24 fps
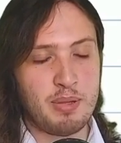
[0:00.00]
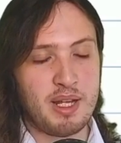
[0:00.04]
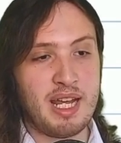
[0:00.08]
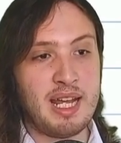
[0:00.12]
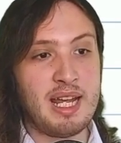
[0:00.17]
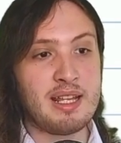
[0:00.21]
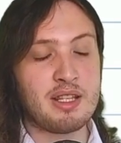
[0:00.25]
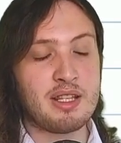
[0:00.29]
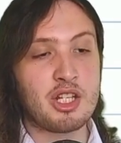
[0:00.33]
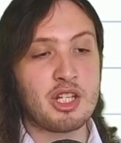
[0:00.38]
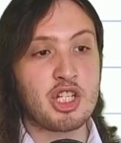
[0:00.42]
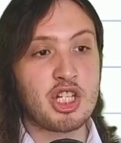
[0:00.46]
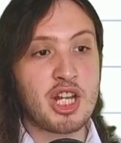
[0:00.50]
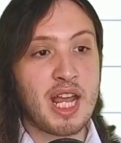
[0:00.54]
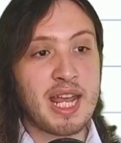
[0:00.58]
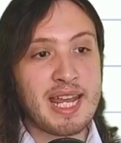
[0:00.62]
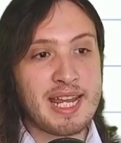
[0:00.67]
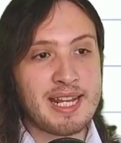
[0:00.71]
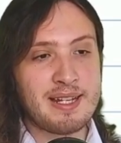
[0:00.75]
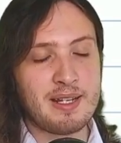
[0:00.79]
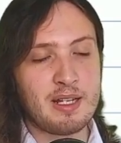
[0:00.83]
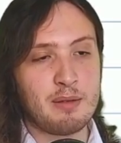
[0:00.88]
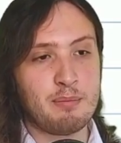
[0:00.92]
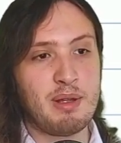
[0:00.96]
bit, the
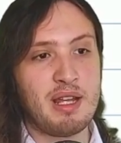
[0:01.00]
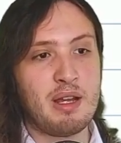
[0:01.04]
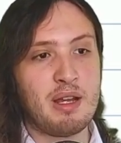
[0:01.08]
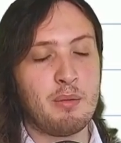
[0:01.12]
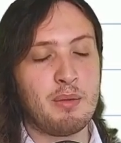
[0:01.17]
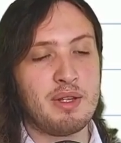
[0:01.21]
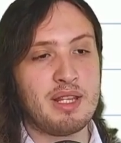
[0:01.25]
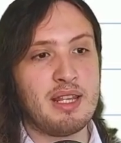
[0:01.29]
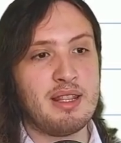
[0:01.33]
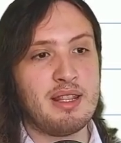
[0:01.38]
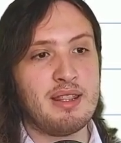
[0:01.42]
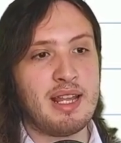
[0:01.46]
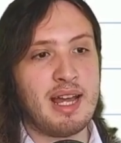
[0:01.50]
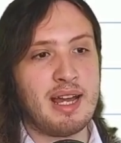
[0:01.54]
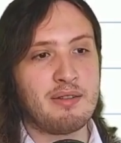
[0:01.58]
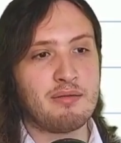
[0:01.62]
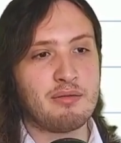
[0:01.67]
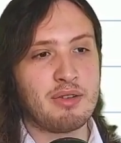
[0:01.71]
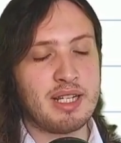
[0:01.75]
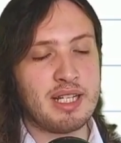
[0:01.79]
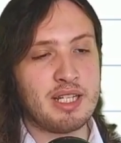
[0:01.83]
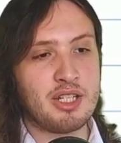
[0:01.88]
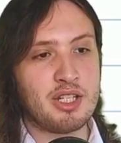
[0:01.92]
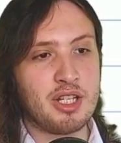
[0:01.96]
shaded bit within that
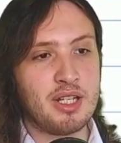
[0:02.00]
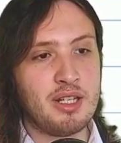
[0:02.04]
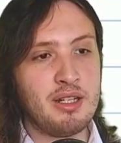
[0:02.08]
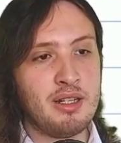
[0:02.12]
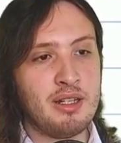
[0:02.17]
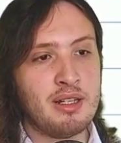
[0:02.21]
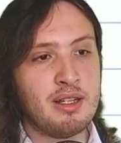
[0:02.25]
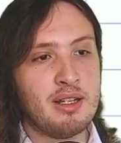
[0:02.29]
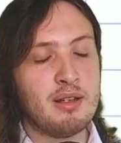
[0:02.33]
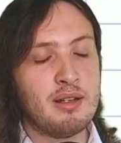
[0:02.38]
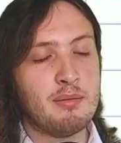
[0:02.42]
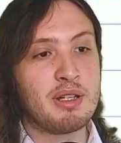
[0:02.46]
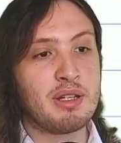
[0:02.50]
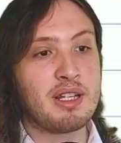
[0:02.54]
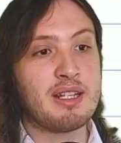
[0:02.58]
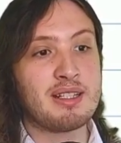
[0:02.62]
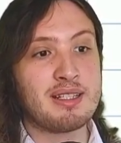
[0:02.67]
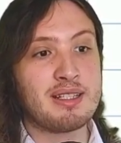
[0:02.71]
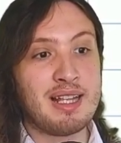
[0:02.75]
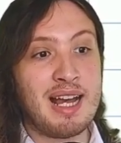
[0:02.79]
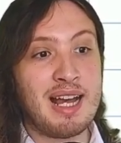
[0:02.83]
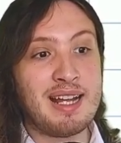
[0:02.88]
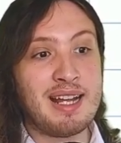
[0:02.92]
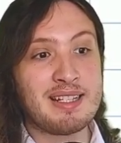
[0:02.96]
region,
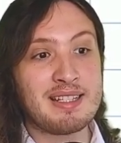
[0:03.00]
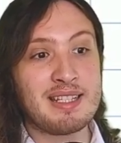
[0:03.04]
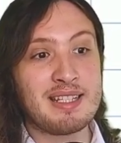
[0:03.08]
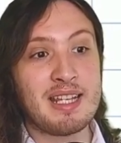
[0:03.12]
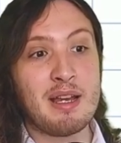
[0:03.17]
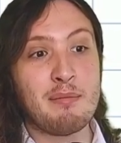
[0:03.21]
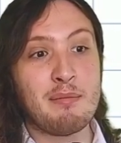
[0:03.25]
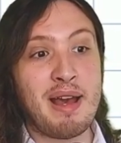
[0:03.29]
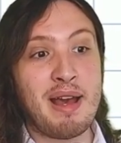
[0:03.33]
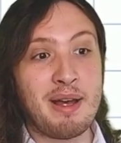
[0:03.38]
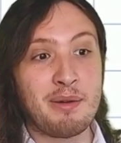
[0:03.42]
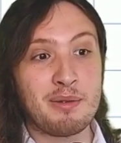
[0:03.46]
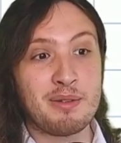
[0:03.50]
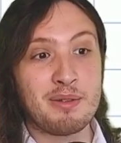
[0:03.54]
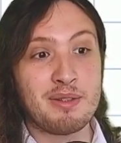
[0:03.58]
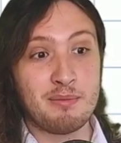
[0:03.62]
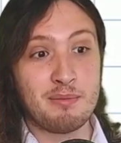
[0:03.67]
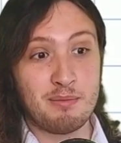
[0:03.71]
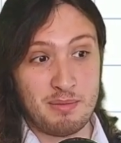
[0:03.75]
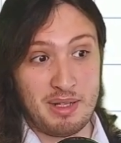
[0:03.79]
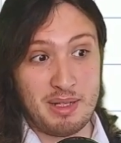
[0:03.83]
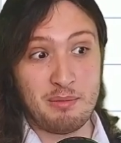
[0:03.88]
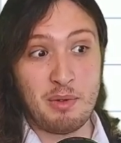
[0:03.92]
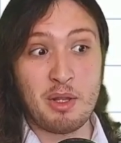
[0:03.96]
because that's the amount,
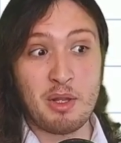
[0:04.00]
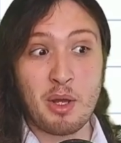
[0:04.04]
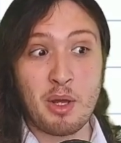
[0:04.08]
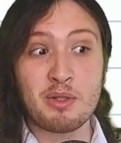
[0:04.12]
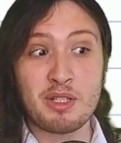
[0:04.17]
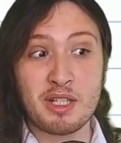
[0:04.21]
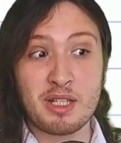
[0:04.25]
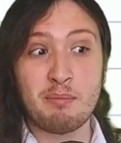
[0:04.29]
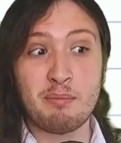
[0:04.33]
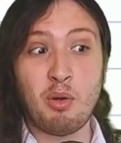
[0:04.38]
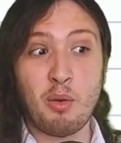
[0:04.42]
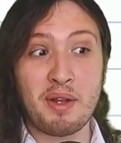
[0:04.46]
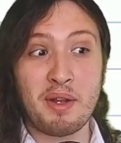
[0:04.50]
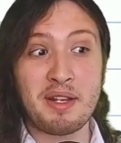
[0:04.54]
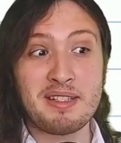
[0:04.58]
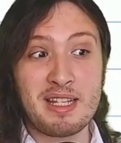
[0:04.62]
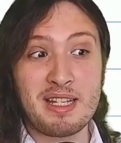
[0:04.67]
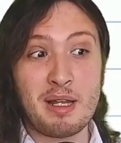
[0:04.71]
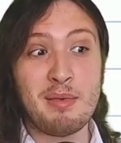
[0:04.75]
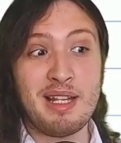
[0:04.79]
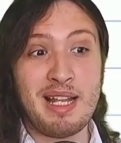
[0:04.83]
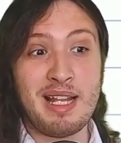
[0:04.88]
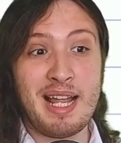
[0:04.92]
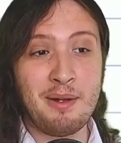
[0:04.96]
those are the points
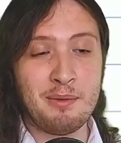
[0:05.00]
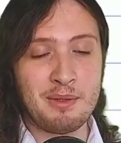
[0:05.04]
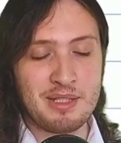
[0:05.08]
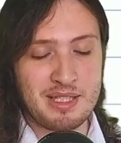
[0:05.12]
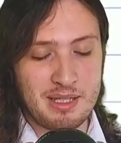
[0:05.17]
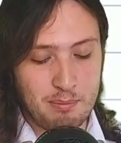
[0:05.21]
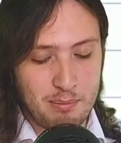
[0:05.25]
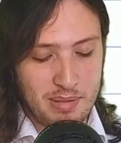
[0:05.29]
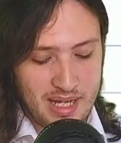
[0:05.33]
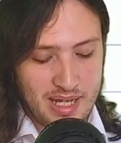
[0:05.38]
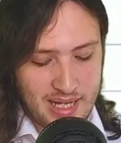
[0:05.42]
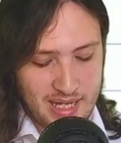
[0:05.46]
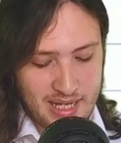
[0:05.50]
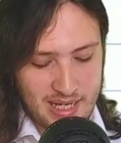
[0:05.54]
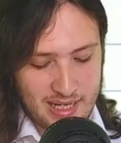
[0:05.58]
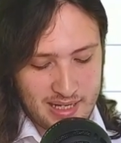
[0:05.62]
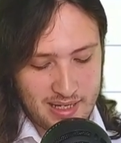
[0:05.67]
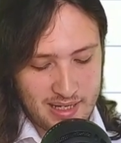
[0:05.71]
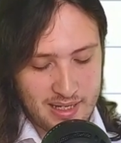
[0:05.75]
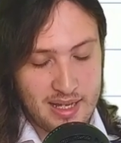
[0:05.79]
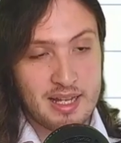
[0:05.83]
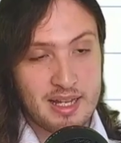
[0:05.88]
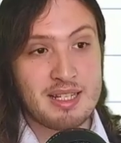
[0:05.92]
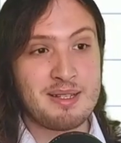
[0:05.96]
I'm allowed to pick,
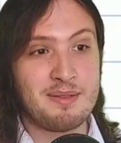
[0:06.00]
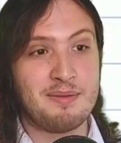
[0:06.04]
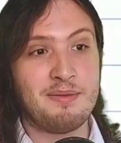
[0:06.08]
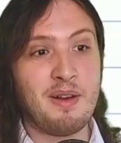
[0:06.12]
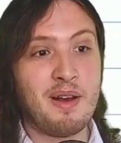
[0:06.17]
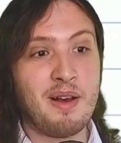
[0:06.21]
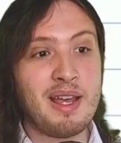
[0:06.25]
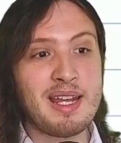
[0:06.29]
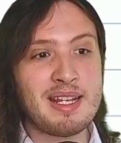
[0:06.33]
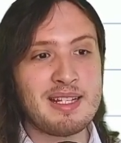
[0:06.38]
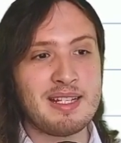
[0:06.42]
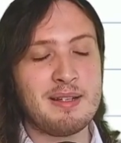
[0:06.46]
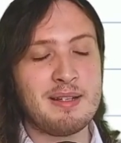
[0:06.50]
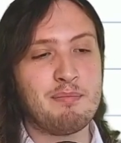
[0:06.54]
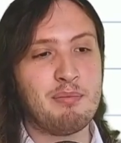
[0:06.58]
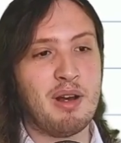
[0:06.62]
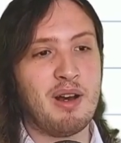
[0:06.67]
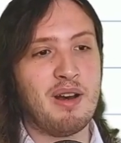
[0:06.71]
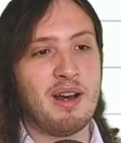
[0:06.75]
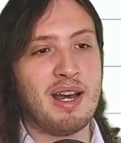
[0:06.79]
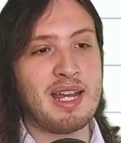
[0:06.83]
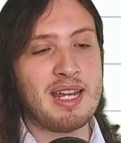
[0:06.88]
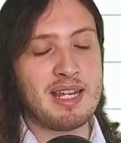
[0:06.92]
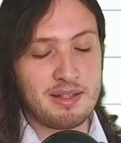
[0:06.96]
divided
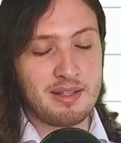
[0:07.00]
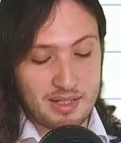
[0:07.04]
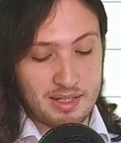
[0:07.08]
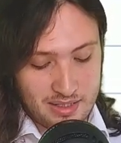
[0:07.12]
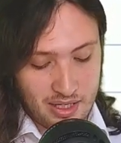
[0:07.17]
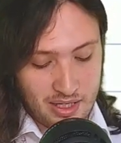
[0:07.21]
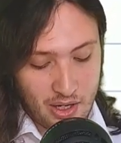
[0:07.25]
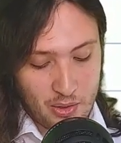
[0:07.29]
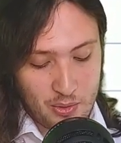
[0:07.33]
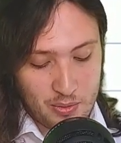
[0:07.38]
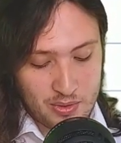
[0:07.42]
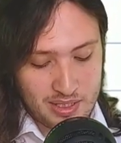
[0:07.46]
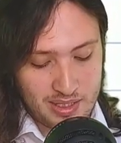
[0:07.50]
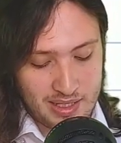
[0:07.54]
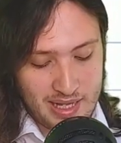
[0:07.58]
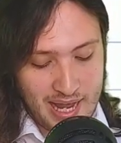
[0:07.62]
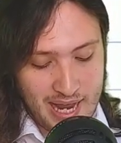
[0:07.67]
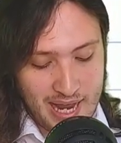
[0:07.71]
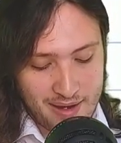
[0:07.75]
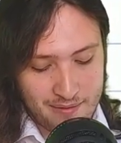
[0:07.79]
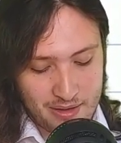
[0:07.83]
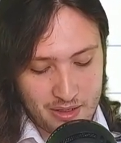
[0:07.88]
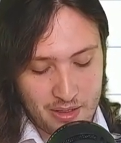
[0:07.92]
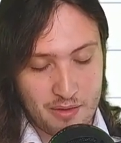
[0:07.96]
by the total
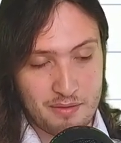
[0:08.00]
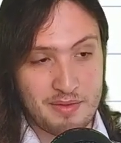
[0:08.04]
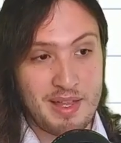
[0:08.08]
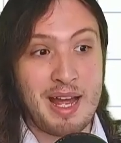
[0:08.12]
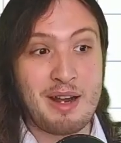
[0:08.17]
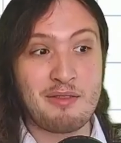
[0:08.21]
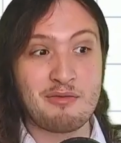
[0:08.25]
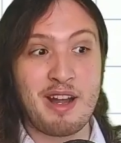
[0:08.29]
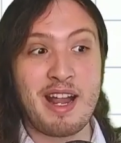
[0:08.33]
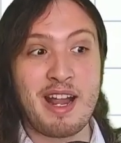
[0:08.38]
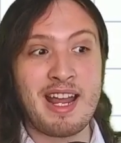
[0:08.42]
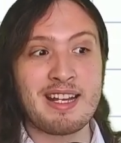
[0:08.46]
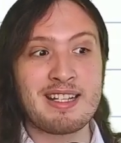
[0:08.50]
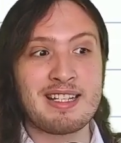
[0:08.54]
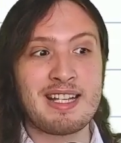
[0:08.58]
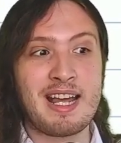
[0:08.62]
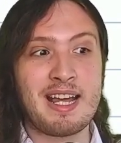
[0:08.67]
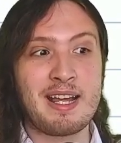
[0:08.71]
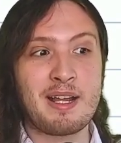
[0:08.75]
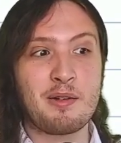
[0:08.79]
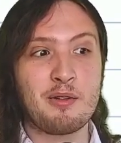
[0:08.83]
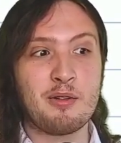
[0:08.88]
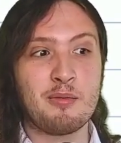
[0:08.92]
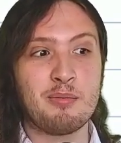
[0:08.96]
area of that
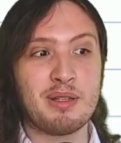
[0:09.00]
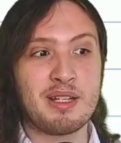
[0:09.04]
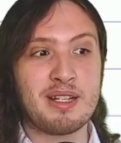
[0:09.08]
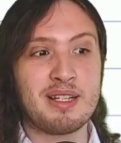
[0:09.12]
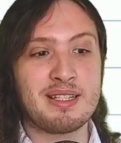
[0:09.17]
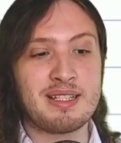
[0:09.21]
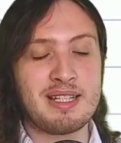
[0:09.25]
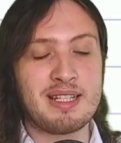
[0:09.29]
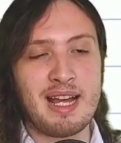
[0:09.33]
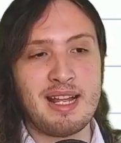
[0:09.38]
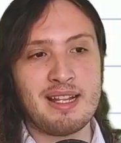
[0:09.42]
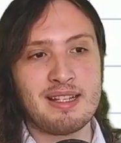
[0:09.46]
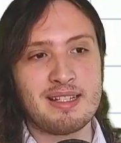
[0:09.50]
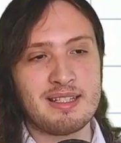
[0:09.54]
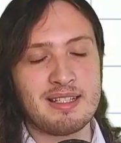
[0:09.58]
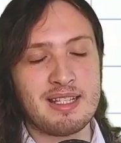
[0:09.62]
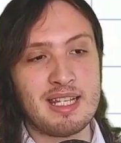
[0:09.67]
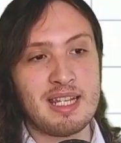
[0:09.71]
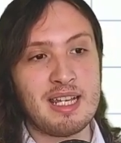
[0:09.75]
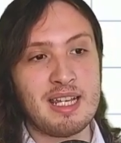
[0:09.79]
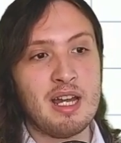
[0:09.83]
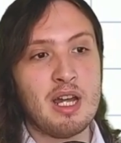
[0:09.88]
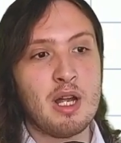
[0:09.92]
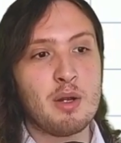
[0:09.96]
rectangle, because that's
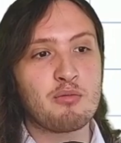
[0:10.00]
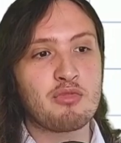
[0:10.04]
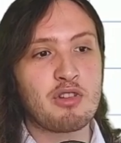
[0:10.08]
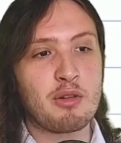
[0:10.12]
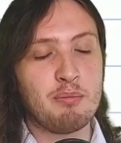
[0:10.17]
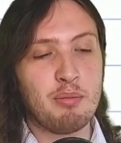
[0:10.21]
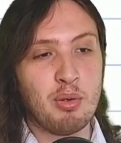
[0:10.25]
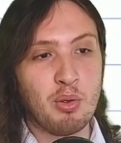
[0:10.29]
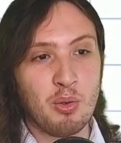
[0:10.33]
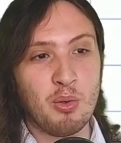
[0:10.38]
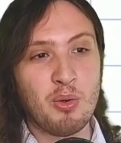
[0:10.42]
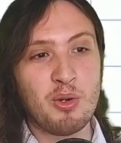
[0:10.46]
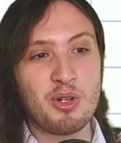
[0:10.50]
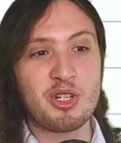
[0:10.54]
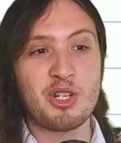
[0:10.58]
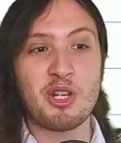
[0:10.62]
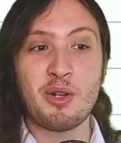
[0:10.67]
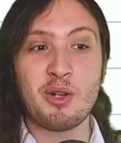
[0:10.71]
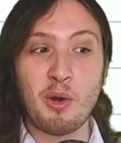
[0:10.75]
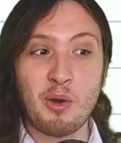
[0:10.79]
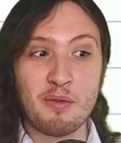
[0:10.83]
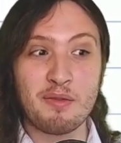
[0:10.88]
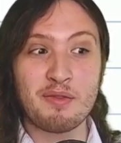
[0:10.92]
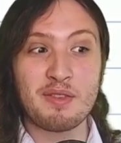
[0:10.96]
the
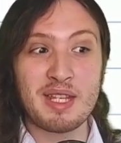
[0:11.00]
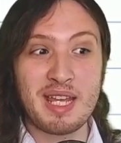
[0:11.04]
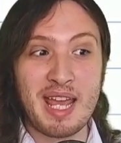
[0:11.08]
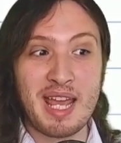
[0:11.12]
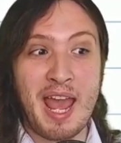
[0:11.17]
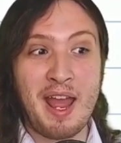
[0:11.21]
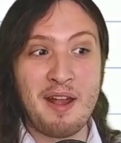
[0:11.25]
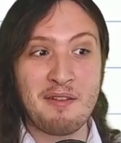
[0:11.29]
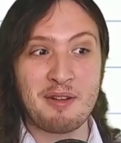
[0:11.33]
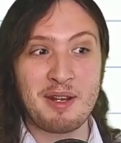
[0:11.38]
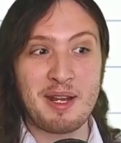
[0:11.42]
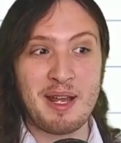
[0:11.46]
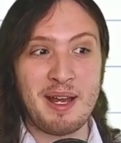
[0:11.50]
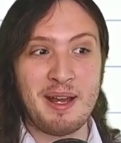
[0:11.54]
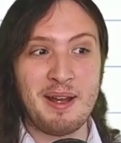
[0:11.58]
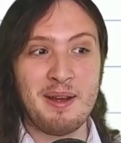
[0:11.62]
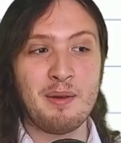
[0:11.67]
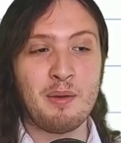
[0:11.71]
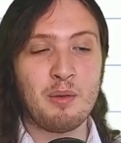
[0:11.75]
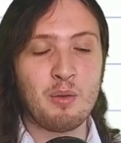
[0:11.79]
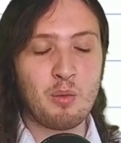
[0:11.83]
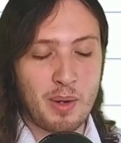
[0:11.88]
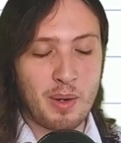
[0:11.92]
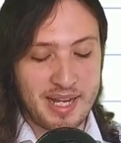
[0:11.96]
proportion of the area
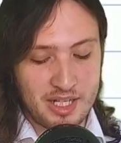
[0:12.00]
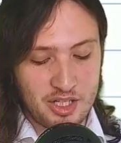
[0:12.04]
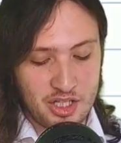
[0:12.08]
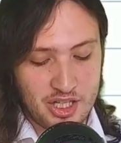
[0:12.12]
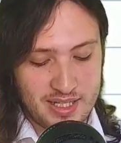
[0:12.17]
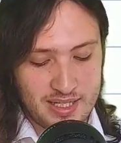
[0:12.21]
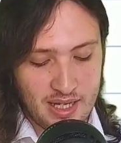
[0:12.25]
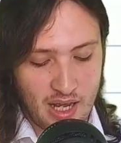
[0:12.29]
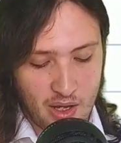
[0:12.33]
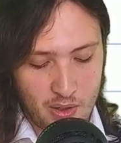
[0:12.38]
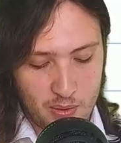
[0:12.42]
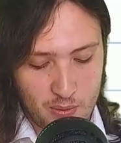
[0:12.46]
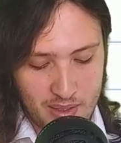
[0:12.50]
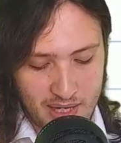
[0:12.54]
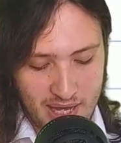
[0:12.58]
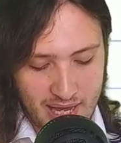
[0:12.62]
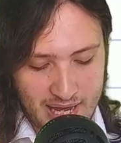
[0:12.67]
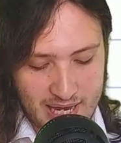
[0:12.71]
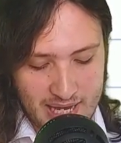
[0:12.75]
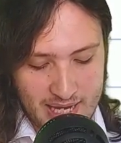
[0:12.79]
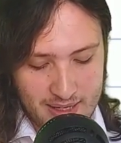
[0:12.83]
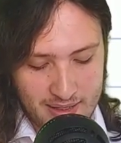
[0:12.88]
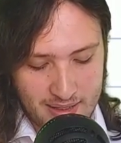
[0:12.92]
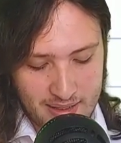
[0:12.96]
which is
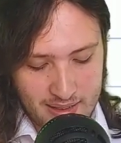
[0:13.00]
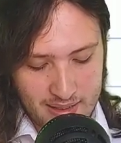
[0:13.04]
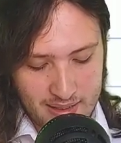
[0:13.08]
okay.